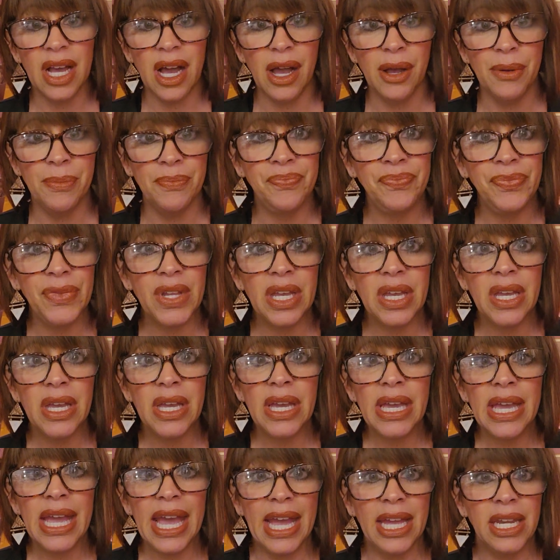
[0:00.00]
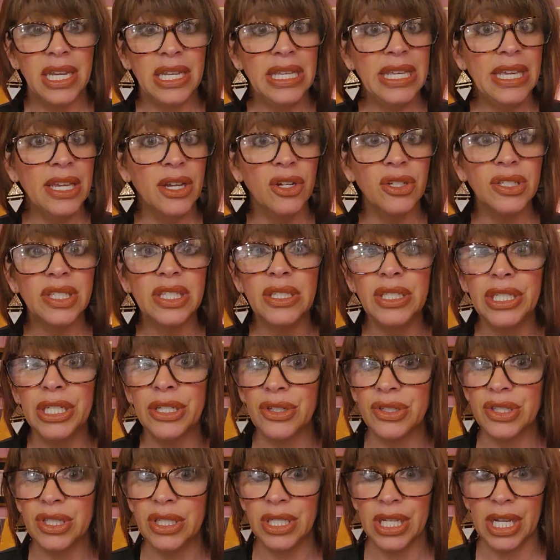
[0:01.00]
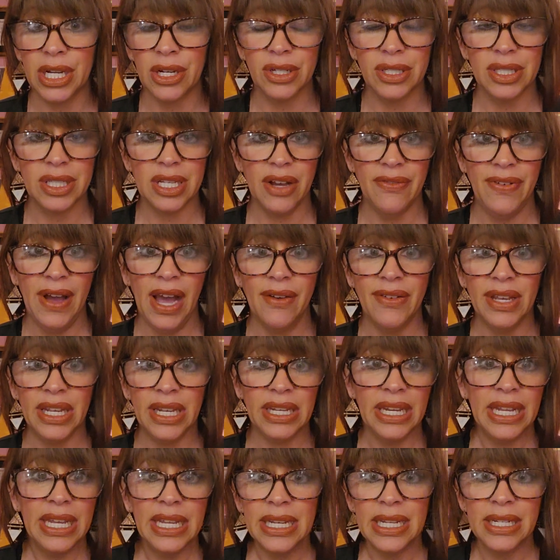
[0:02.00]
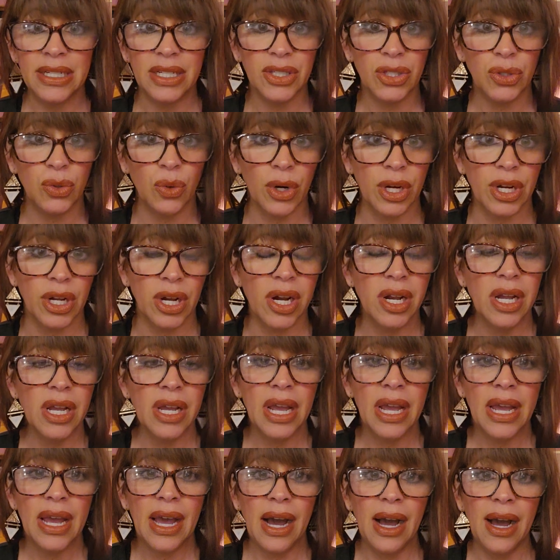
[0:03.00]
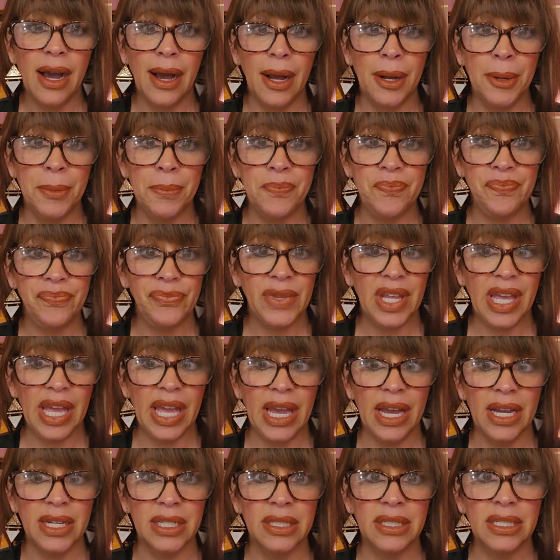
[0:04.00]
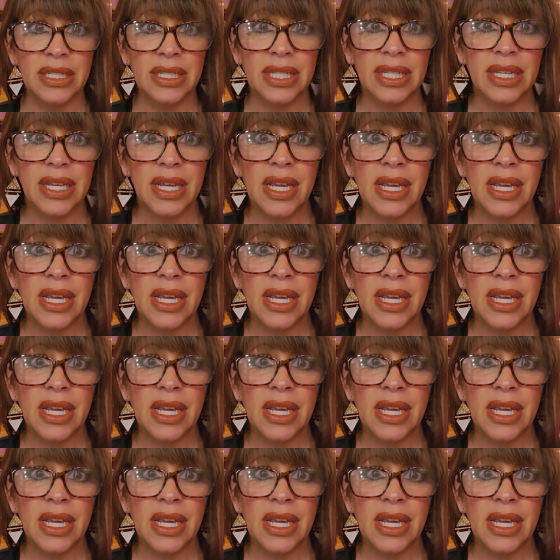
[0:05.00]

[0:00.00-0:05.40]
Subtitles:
And years and years and years of having an eating disorder, and